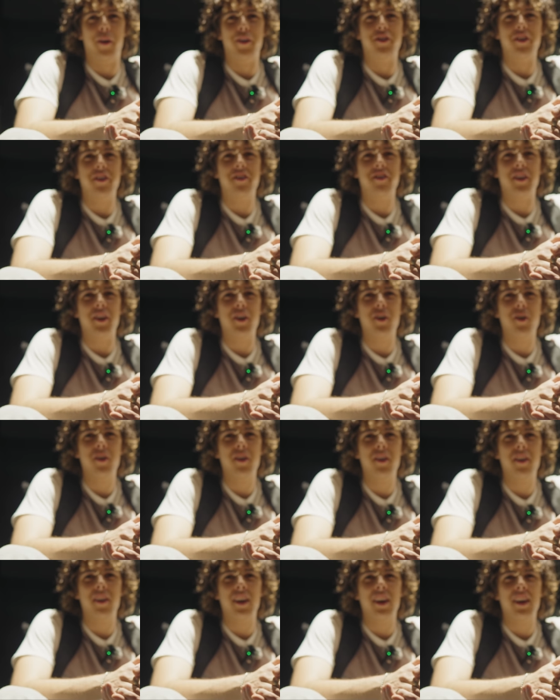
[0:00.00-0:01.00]
But just know,
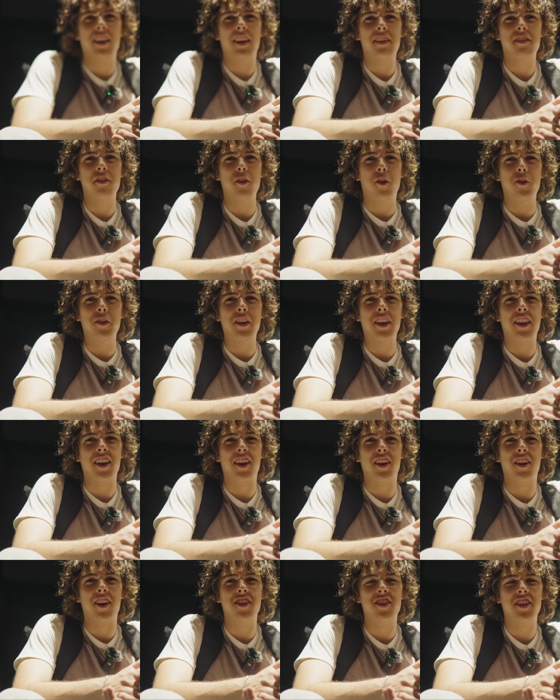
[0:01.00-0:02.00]
that's only
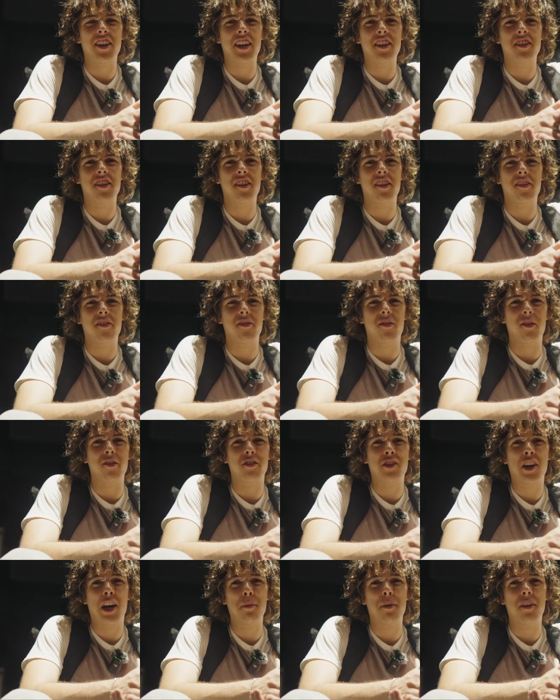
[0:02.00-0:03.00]
the conjugations for
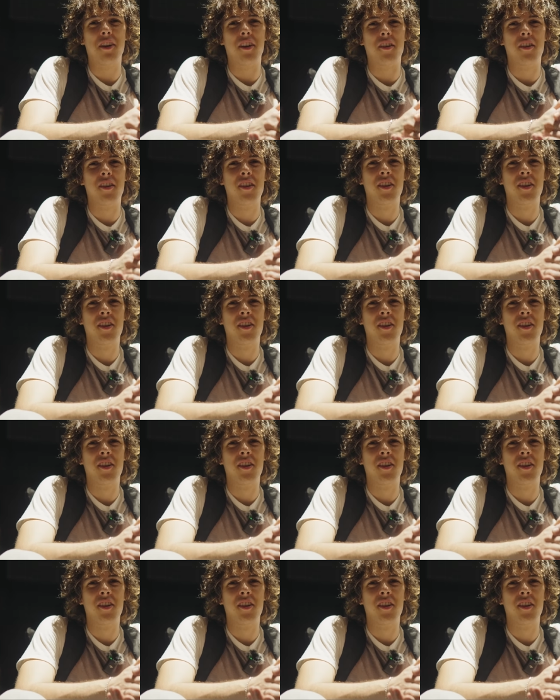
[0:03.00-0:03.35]
taberu.